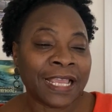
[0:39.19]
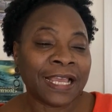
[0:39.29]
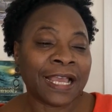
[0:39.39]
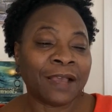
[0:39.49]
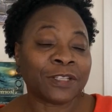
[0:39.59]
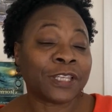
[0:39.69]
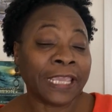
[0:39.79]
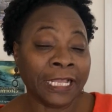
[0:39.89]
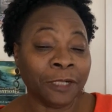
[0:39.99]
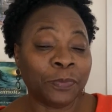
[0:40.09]
to
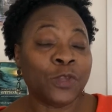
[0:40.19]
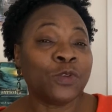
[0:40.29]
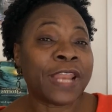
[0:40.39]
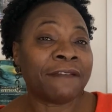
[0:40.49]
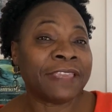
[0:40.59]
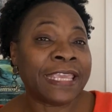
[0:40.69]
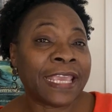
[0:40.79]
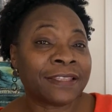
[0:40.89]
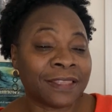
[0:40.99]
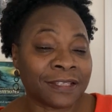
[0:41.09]
help you
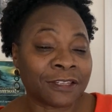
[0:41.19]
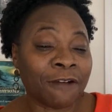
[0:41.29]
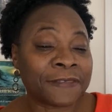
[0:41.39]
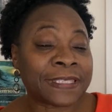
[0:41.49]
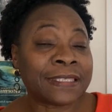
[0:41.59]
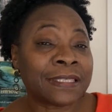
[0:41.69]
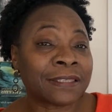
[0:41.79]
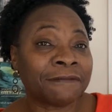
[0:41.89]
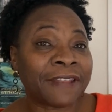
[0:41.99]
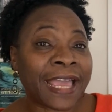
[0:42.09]
navigate the tough seasons
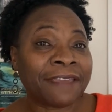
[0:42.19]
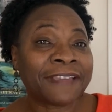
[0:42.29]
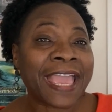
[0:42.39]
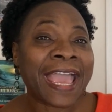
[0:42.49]
of life